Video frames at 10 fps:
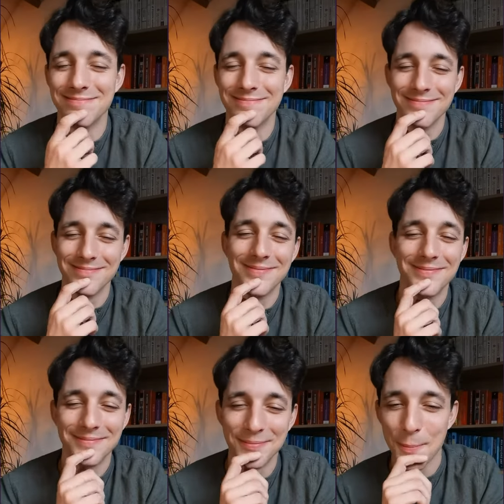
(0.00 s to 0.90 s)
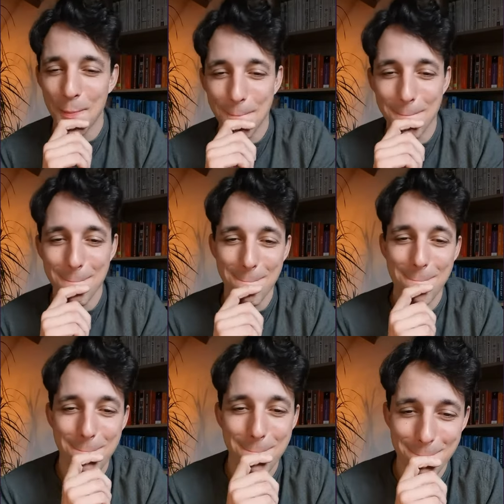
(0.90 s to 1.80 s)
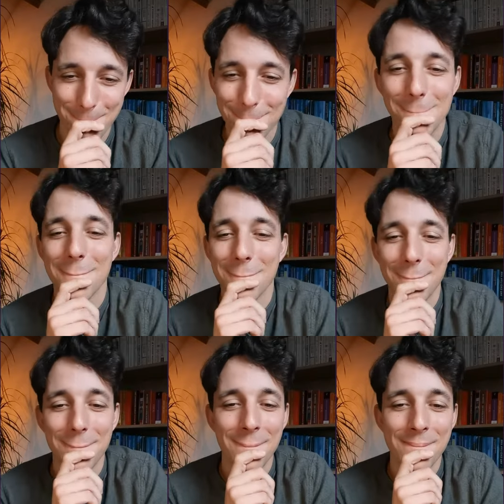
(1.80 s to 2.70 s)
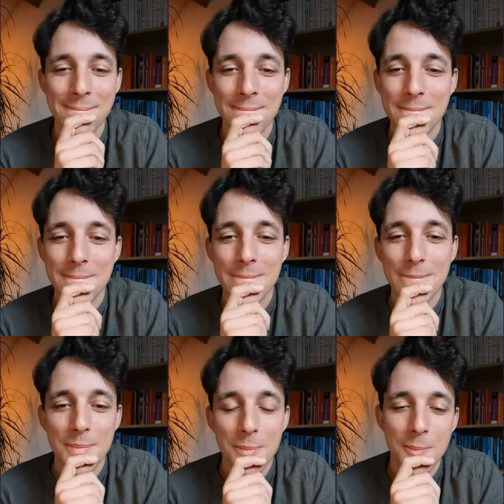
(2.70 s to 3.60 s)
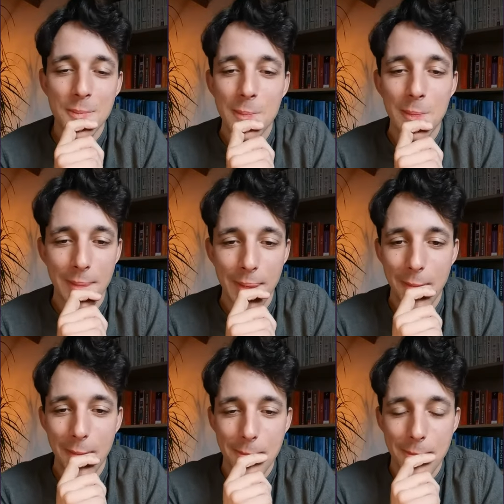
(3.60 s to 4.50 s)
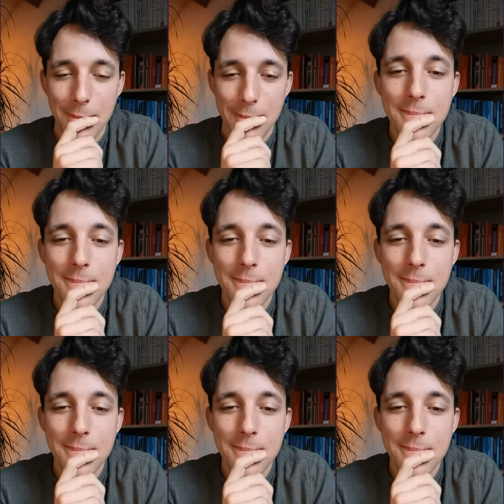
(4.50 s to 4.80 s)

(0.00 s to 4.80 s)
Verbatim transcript: yes, yes, she's always worried that I'm and I'm like dying, but I